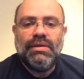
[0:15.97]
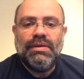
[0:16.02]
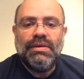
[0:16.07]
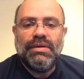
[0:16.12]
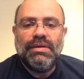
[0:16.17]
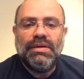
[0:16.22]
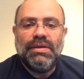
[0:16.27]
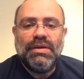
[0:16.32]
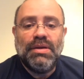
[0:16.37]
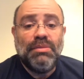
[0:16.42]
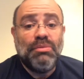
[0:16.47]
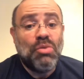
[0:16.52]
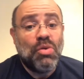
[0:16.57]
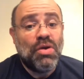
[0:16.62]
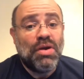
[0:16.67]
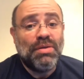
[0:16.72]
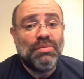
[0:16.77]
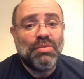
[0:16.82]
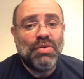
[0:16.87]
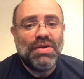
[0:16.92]
Good
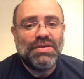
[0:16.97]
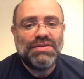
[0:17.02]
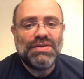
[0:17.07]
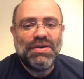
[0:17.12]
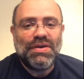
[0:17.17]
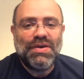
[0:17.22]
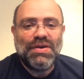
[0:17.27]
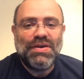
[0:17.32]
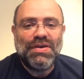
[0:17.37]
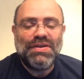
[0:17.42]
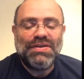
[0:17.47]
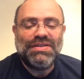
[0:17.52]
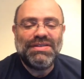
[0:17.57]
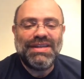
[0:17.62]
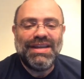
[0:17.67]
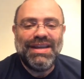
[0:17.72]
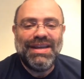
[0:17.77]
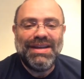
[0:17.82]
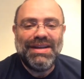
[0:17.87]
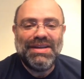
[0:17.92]
morning, boys and girls.
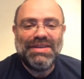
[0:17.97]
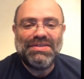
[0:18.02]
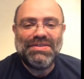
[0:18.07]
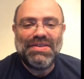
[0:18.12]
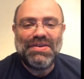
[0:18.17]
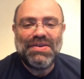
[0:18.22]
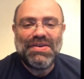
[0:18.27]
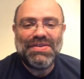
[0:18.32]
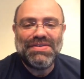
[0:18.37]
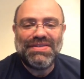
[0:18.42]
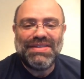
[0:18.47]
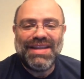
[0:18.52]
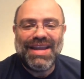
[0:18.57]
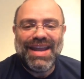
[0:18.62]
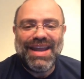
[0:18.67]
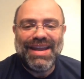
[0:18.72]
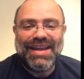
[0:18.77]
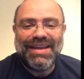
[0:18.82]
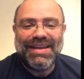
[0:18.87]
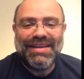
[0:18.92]
It is
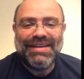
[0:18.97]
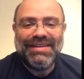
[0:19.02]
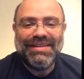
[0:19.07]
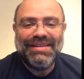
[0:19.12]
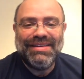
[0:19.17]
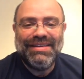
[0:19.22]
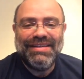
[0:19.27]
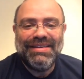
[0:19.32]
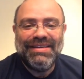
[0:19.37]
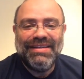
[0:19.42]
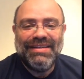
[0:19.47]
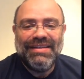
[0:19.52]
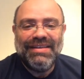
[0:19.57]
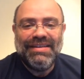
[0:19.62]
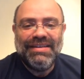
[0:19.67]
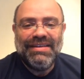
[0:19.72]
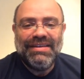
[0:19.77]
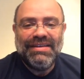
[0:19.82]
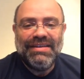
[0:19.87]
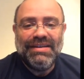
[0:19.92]
Thursday.
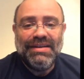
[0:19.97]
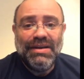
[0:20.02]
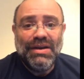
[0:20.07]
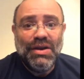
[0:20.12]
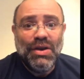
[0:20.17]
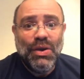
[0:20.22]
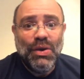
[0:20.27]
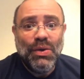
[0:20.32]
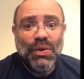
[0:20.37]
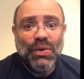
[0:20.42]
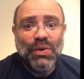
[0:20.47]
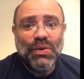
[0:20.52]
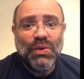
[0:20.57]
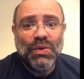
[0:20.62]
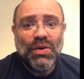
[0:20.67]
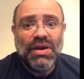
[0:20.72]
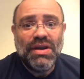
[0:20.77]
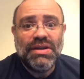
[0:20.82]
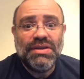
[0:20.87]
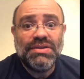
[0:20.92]
No
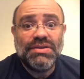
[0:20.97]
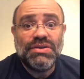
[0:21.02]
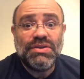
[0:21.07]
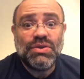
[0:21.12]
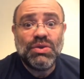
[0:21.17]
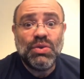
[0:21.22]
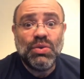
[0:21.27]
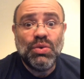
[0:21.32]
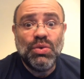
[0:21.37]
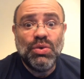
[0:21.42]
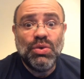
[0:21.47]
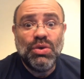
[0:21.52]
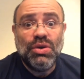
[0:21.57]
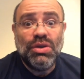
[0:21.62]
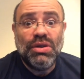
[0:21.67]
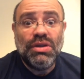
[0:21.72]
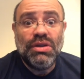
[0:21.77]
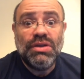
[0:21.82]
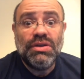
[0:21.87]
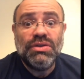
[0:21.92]

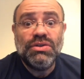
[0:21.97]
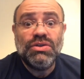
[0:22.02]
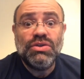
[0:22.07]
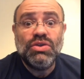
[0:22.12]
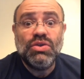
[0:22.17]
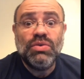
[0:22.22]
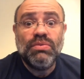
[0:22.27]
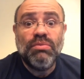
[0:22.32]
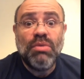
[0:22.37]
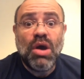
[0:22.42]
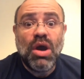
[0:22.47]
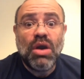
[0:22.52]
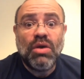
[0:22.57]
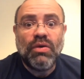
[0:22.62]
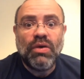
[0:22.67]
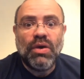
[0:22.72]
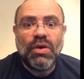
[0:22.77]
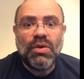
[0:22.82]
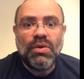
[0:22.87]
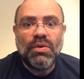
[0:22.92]
school
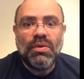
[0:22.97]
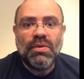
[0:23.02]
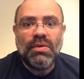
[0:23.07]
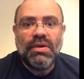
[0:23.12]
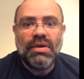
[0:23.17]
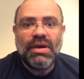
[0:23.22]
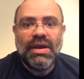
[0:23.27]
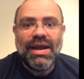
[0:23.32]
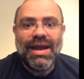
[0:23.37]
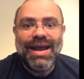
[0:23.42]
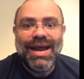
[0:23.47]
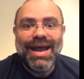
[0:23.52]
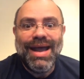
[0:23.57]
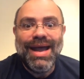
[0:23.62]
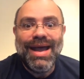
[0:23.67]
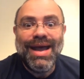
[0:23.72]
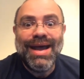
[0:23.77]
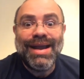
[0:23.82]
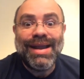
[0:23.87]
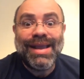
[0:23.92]
tomorrow
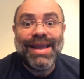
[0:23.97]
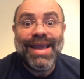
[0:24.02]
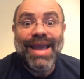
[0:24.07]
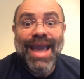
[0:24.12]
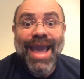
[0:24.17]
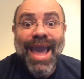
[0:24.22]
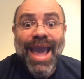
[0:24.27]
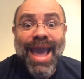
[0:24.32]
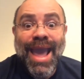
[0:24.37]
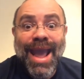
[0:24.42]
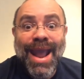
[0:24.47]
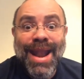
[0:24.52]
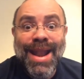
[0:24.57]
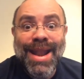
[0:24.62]
again.